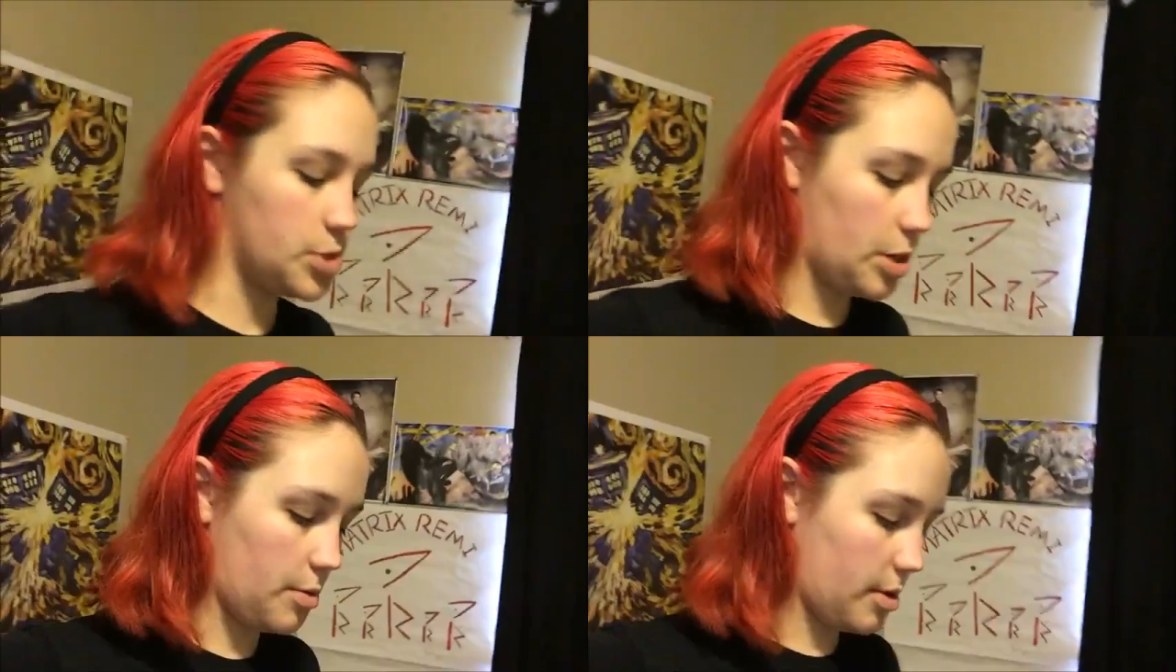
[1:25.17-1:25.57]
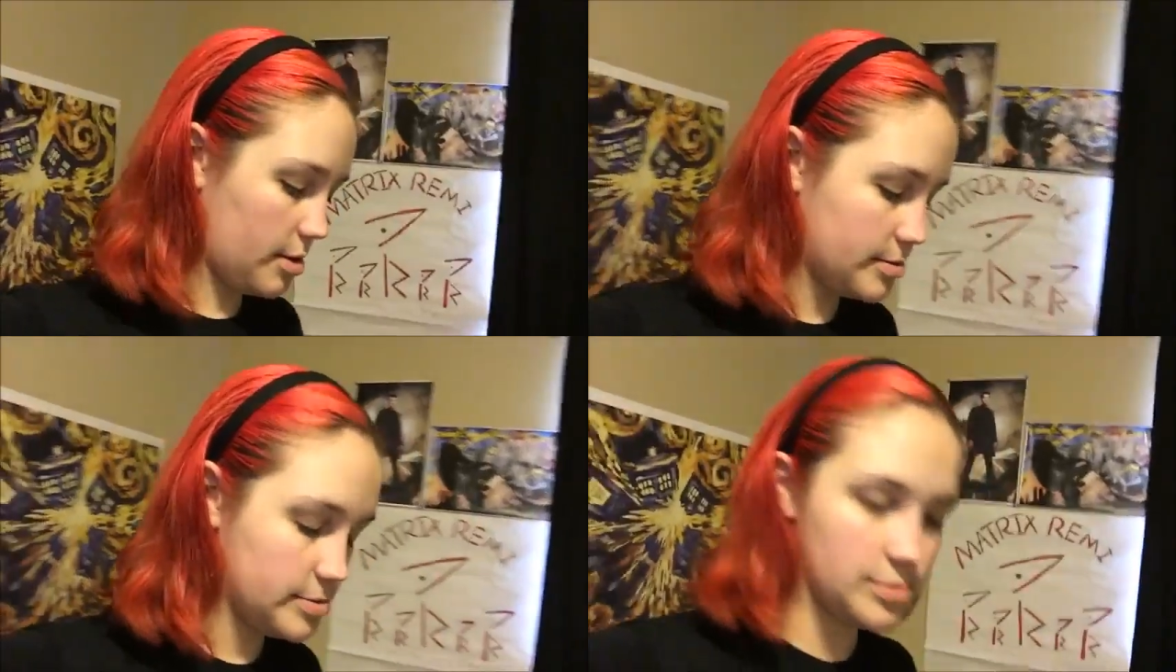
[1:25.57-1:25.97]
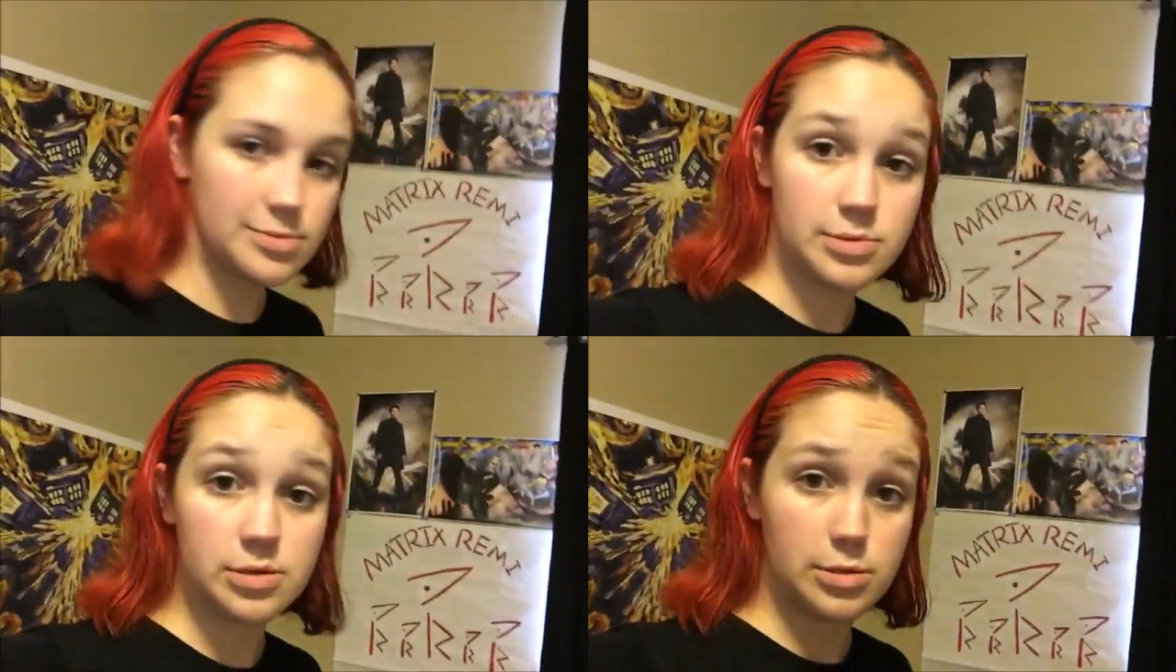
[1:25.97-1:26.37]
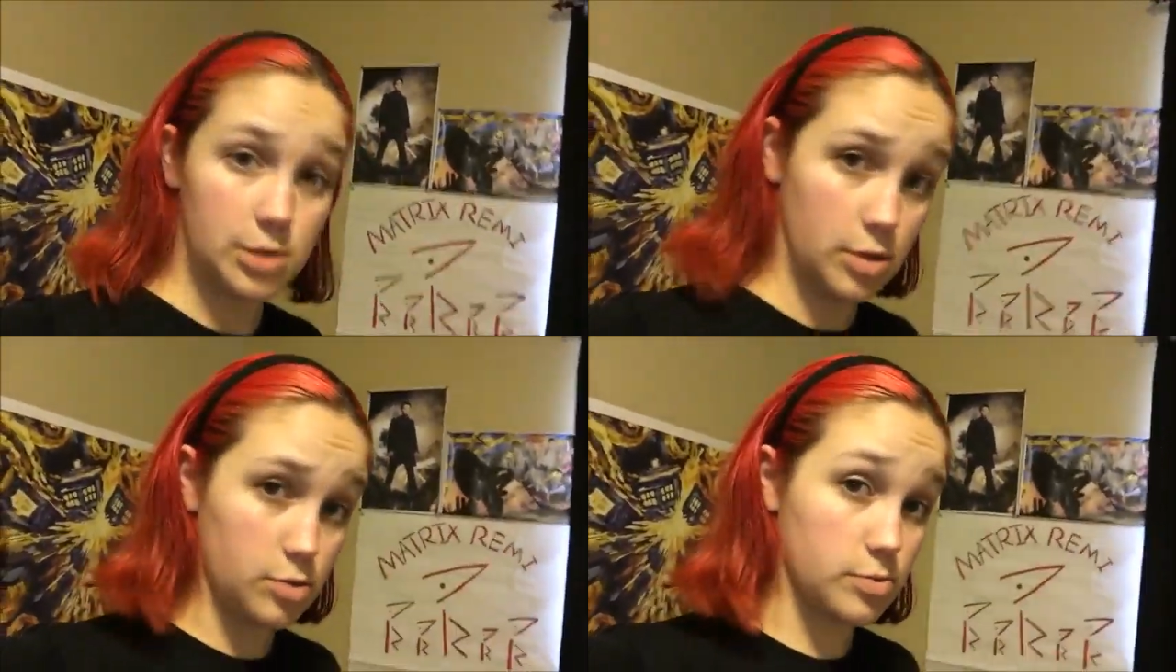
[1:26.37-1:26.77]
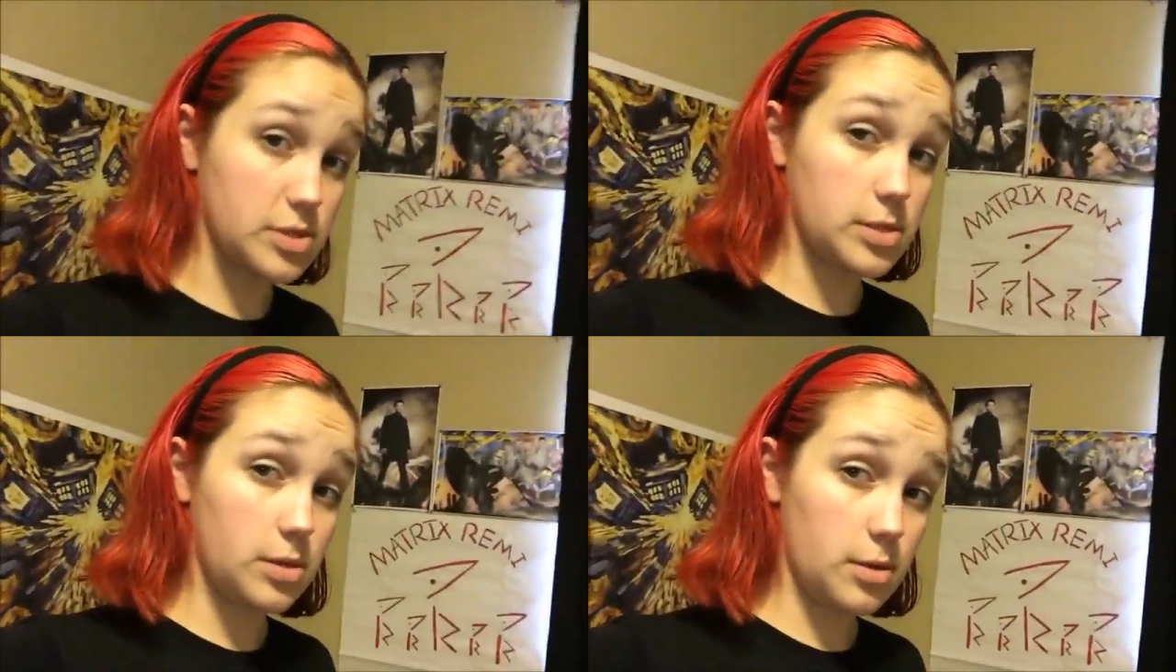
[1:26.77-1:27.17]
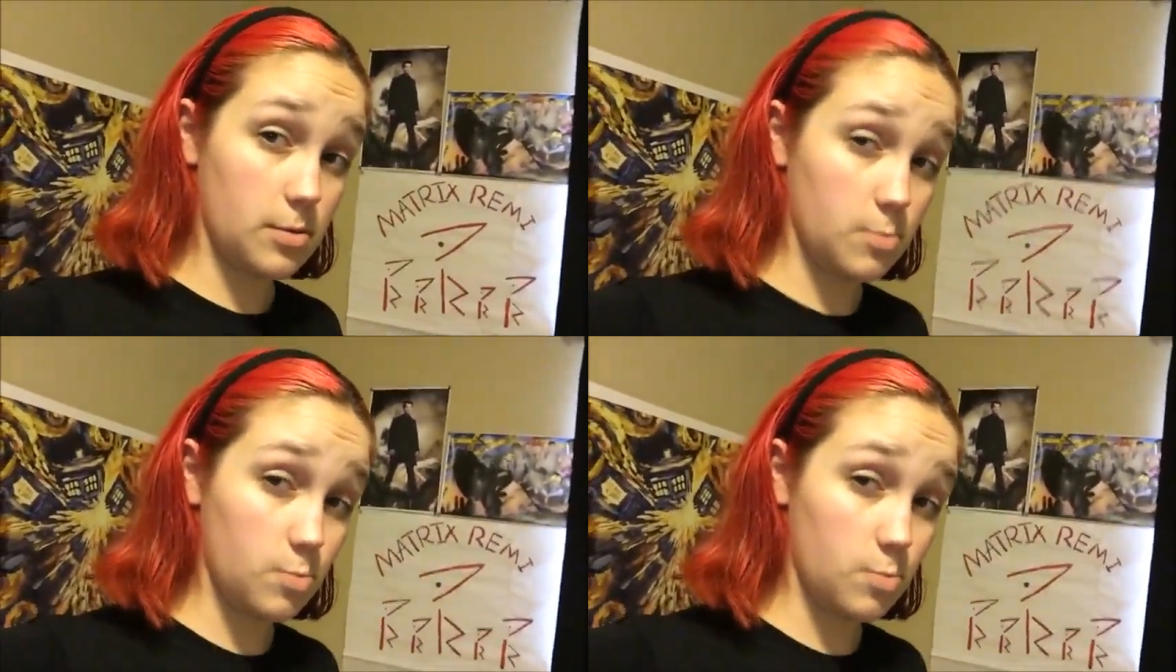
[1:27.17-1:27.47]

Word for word: So, uh, we'll see.